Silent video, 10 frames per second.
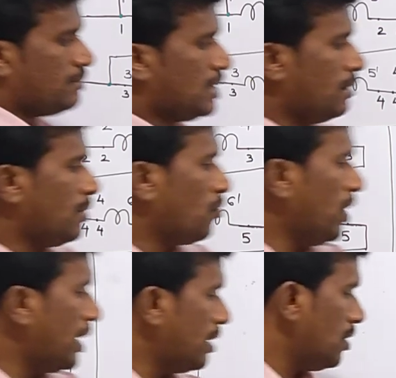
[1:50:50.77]
segment number
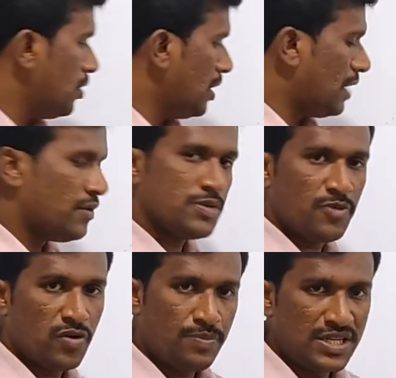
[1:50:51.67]
1, you are
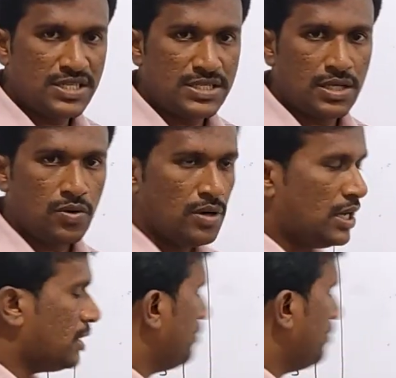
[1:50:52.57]
having one brush is there. No.